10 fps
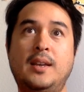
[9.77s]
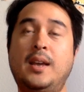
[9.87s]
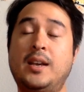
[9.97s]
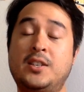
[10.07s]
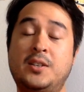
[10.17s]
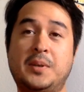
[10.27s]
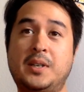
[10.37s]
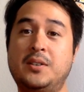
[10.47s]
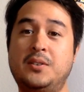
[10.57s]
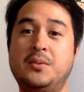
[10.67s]
Actually, we're going
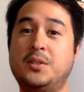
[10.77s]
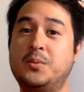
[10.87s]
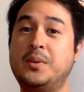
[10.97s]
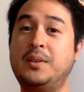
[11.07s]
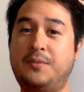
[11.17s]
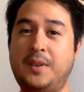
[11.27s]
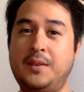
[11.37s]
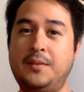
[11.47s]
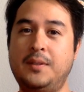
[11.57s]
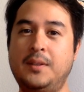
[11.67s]
to do on the
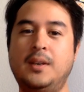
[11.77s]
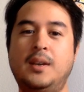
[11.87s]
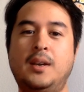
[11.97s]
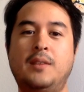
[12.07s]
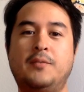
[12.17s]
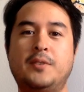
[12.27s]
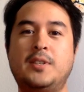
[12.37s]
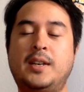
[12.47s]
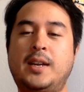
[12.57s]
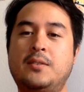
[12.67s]
25th. First
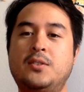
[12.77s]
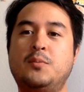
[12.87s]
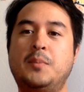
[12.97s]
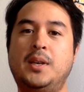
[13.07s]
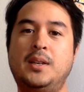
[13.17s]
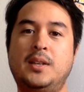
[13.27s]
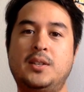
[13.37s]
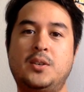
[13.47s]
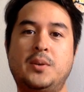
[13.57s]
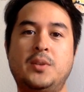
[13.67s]
announcement is
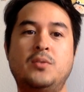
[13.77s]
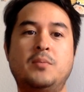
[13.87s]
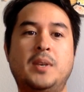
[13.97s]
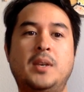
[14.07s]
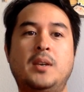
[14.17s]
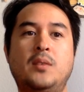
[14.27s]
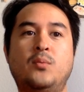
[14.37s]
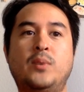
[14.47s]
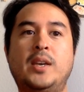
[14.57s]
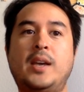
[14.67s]
going to be
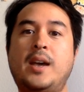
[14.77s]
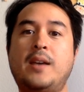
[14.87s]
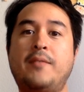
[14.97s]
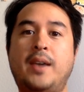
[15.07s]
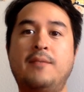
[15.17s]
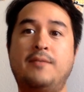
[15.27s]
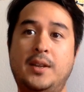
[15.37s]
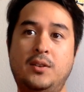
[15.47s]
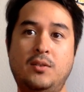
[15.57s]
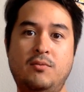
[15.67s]
we have a
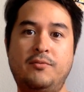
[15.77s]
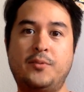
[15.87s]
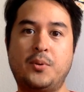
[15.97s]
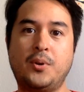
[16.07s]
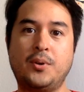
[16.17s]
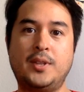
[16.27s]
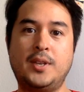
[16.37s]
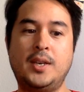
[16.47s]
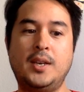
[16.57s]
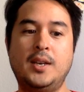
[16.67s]
venue for
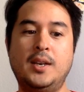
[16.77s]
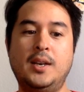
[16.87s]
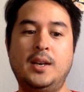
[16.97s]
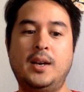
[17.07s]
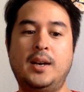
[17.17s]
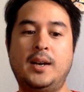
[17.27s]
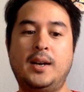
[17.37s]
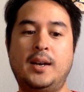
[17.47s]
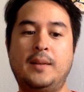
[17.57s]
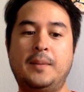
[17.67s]
the
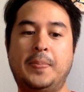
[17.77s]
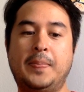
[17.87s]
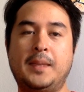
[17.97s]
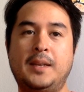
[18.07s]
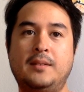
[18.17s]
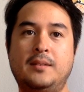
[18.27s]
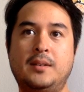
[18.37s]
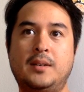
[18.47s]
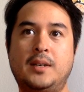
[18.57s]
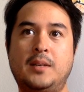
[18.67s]
uh,
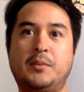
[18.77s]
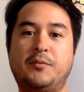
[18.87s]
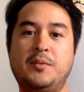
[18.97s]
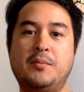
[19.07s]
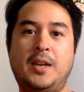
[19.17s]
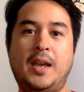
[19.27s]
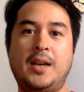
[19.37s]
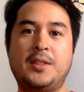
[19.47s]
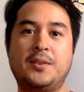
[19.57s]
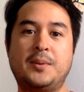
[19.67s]
perfume
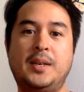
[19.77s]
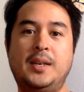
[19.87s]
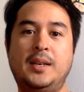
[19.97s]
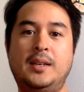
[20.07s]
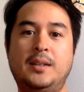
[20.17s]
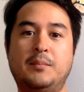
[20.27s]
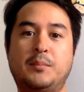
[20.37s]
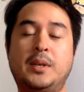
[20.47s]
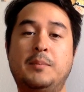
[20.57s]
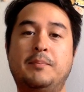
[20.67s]
gathering,
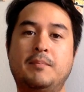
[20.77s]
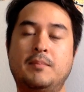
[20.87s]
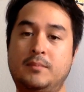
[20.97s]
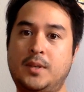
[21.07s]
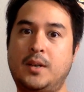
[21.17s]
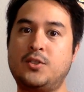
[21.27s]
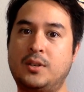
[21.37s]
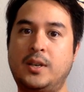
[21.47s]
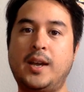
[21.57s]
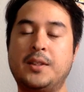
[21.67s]
pre-concert
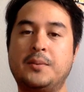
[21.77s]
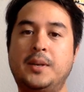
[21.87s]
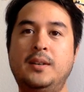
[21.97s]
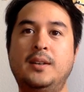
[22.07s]
gathering,